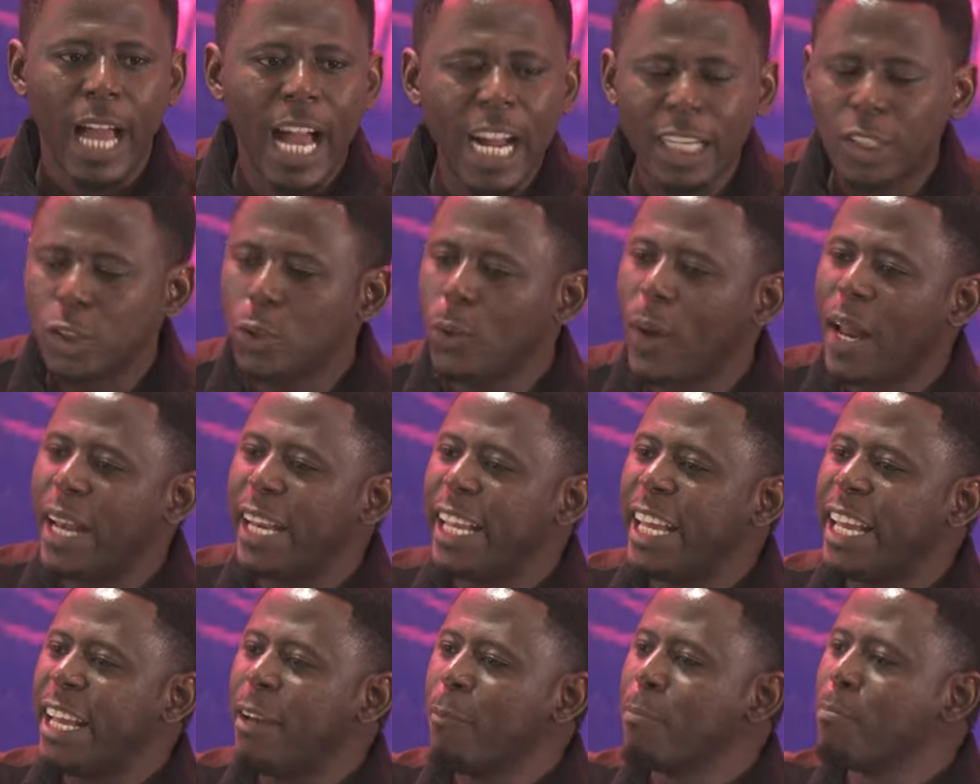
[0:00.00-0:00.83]

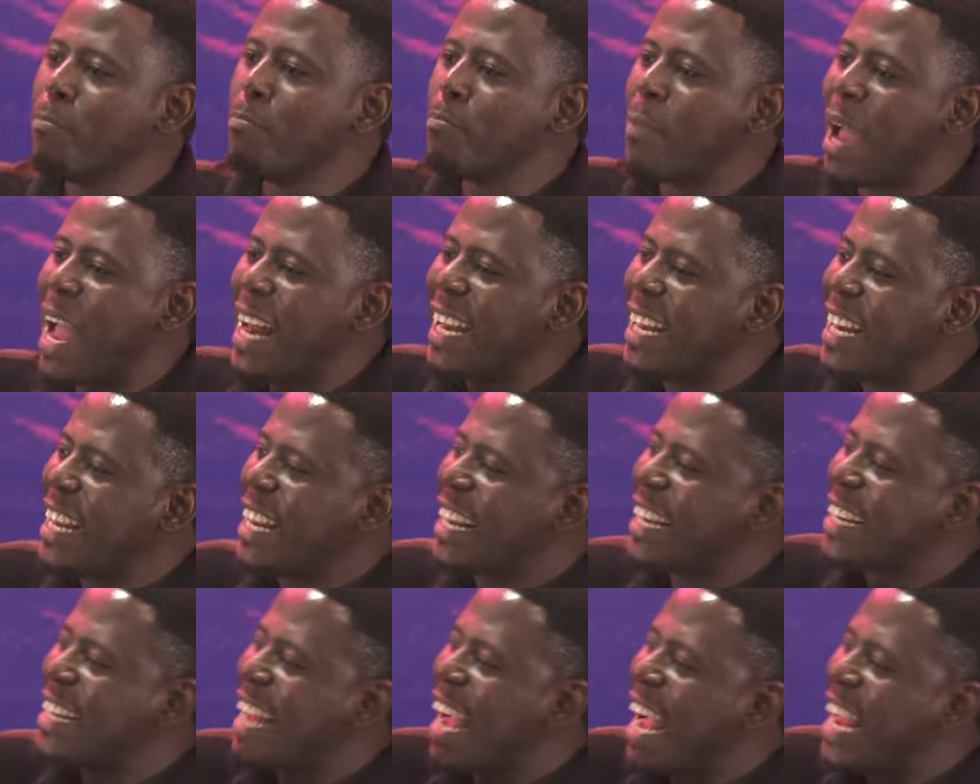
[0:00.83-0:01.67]
Actually,
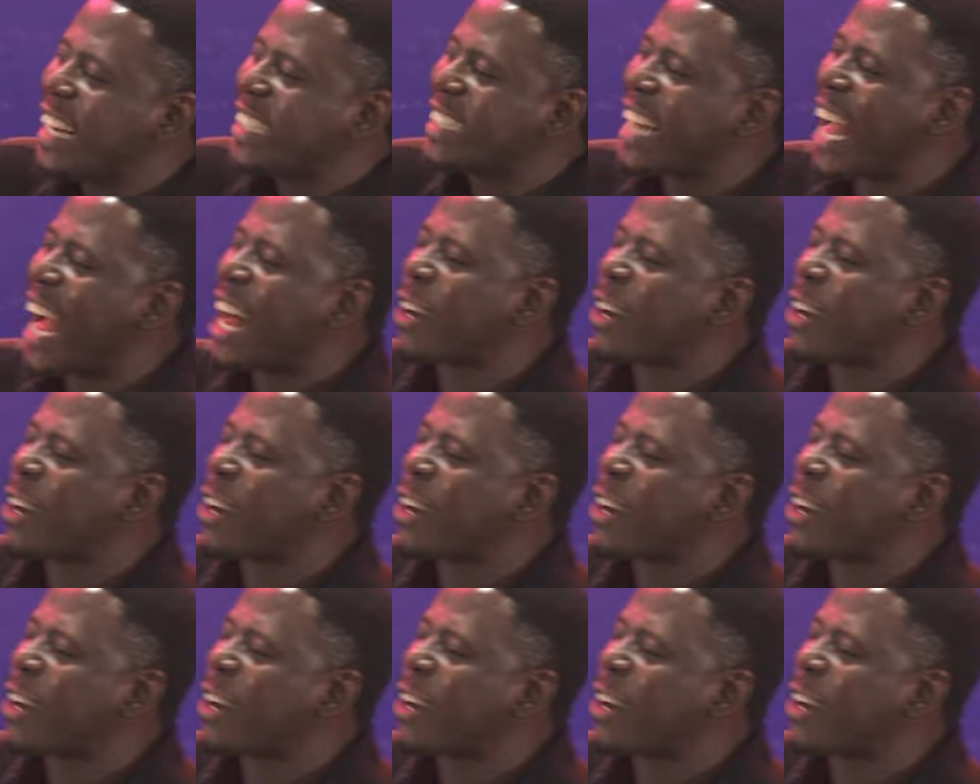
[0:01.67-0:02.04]
many guys